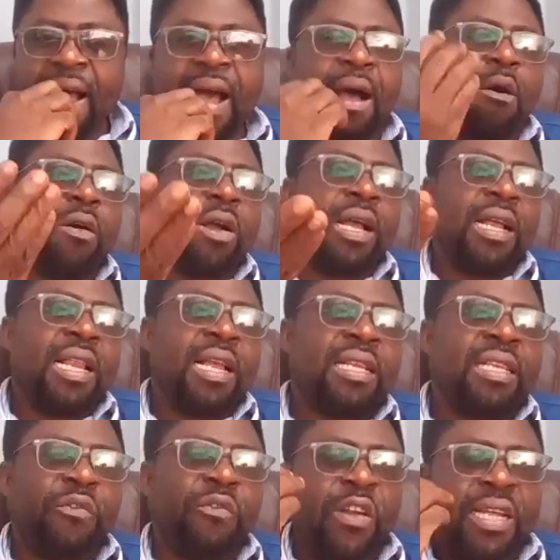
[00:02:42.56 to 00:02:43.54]
Okay.
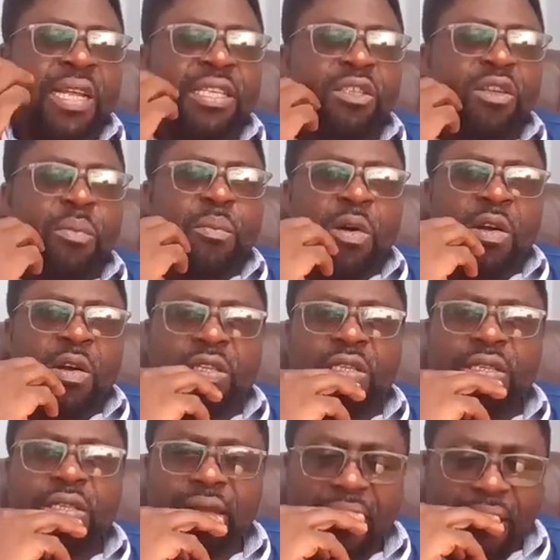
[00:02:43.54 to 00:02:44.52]
The difference is not
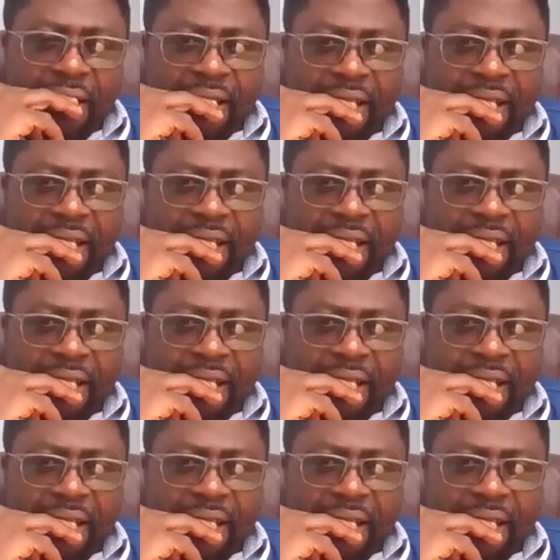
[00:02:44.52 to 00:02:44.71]
much.